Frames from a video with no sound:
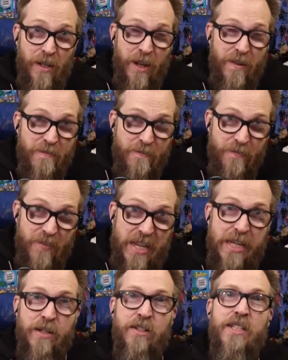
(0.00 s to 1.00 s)
It
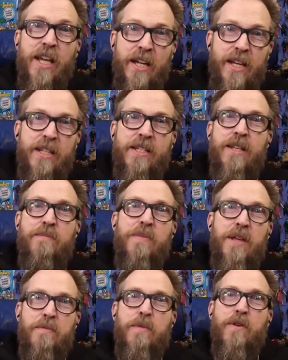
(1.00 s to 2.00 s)
feels like it's
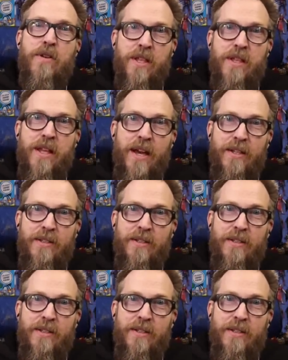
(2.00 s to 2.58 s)
something more than that.